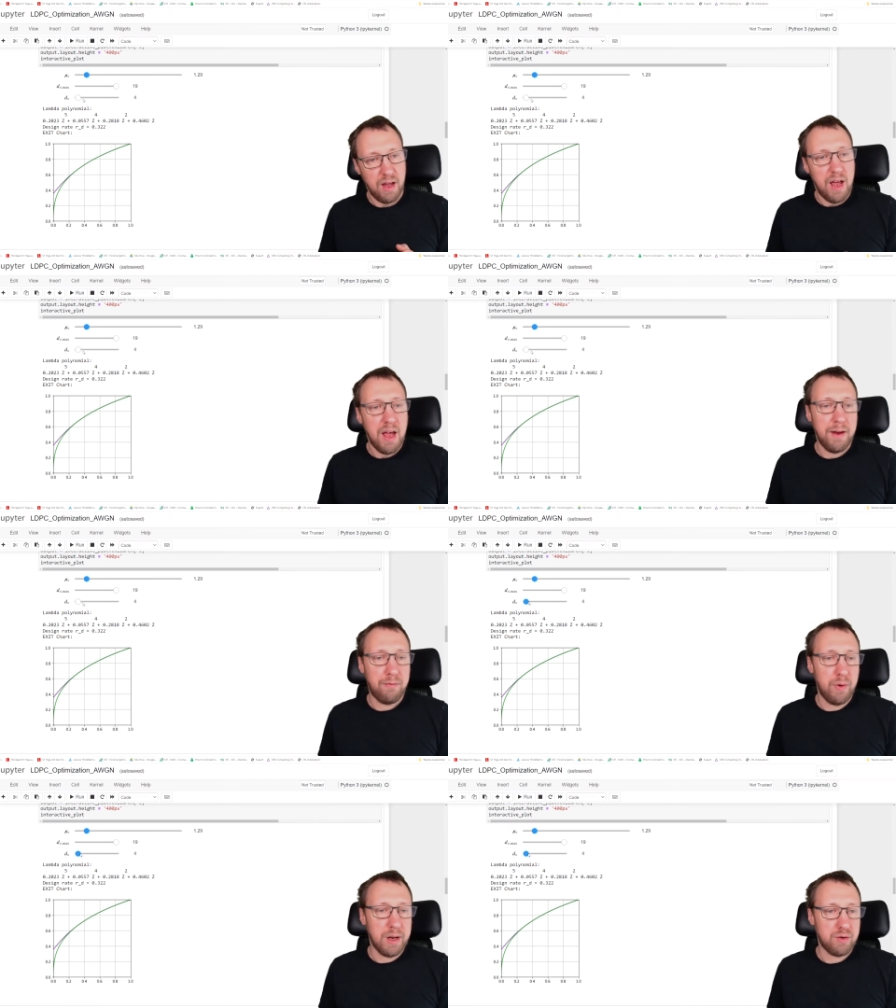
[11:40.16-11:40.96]
If
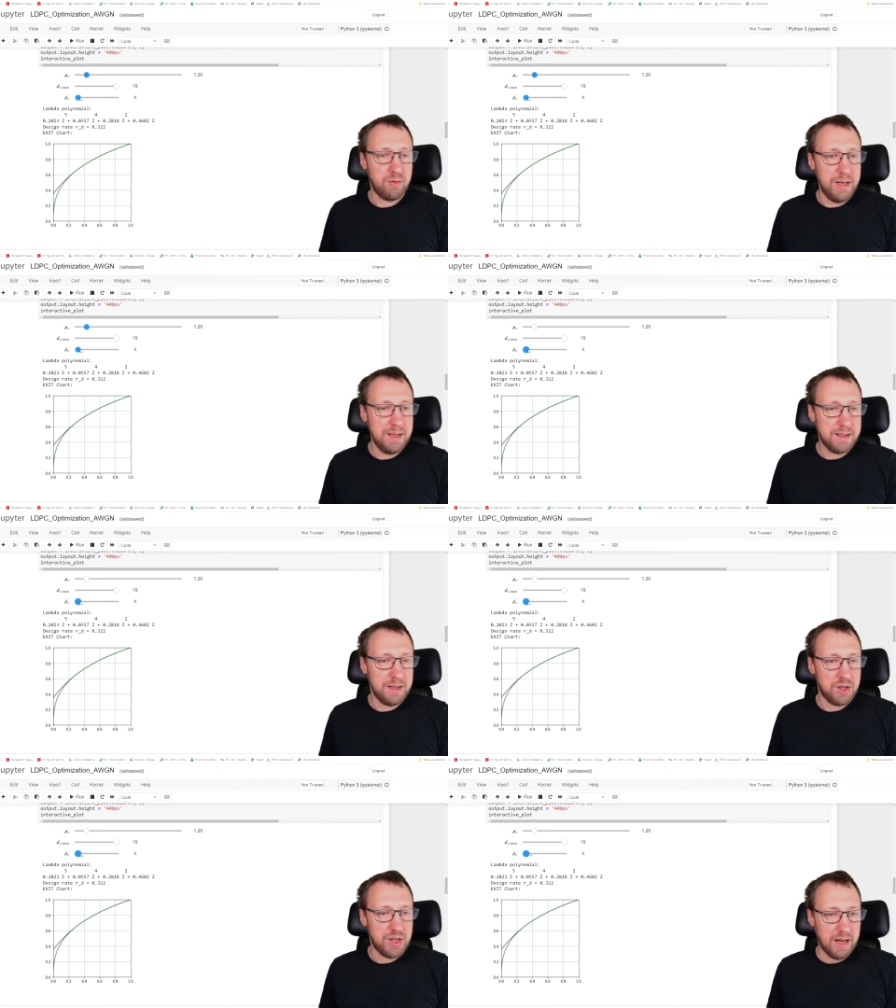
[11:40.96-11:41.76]
we increase the
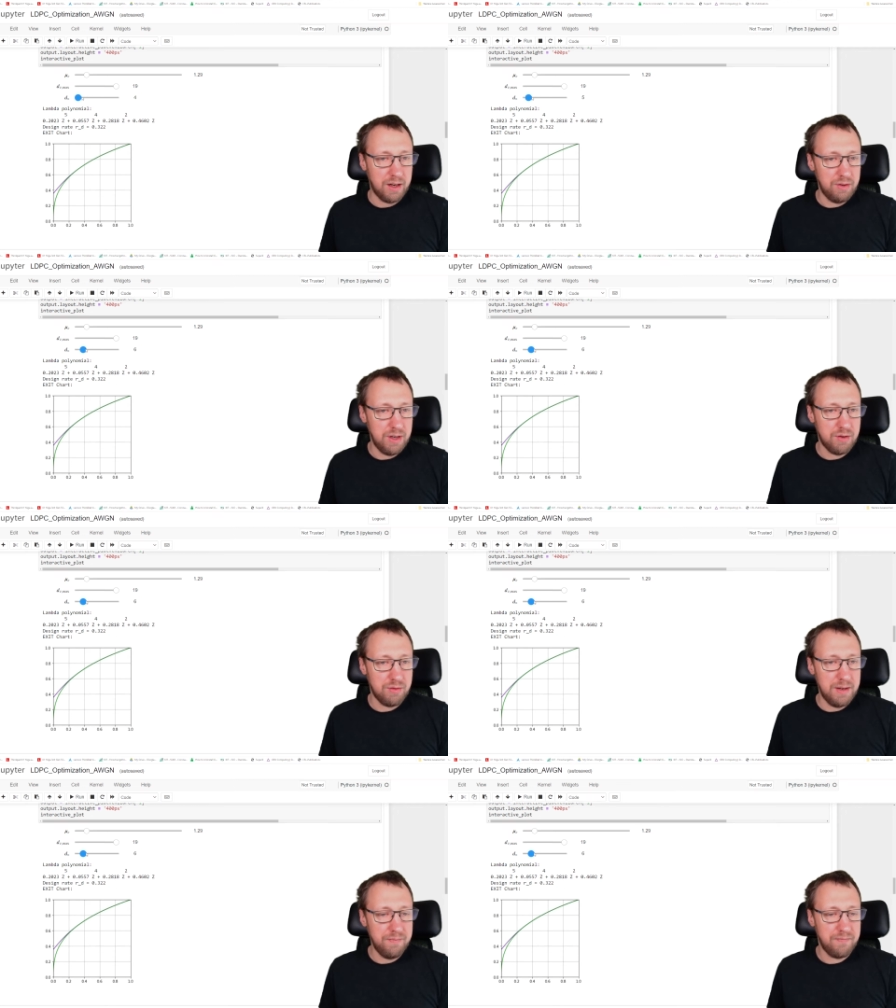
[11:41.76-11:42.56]
check node degree,